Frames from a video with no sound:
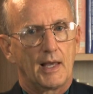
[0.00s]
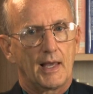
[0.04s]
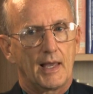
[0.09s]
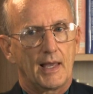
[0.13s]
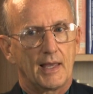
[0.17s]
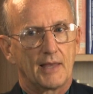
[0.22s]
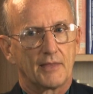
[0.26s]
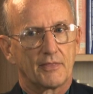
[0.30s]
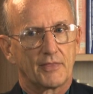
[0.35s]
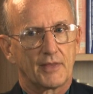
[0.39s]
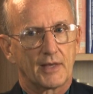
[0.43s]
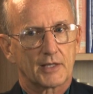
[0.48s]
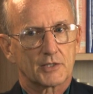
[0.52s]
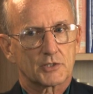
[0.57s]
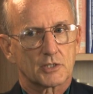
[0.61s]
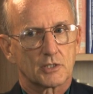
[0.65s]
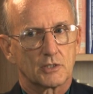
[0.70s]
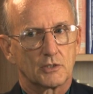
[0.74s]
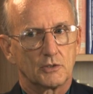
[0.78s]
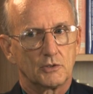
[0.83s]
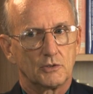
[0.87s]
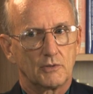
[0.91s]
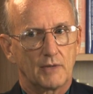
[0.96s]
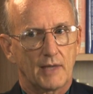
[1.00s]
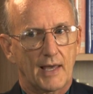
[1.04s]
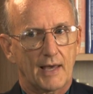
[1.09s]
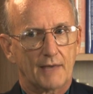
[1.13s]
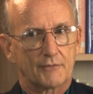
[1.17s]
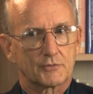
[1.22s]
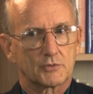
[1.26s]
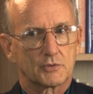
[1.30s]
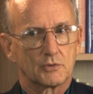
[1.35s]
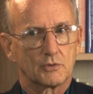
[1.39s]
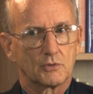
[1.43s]
And thus you
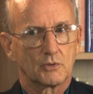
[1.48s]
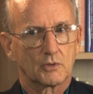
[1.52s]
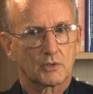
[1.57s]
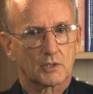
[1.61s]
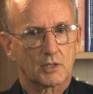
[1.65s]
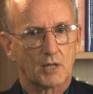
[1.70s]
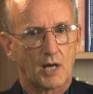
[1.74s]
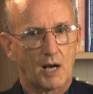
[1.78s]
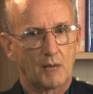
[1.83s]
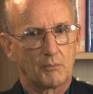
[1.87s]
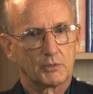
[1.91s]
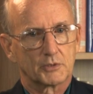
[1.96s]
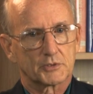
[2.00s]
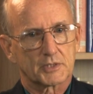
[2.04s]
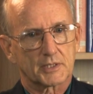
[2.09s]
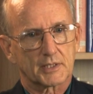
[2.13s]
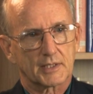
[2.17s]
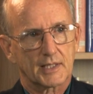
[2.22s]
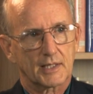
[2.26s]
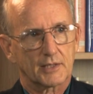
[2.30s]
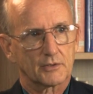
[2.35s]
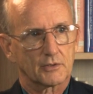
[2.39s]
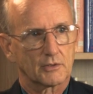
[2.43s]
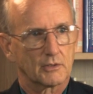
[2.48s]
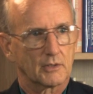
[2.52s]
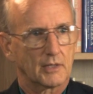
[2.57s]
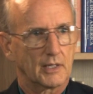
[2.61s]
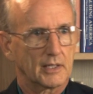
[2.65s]
have to cobble together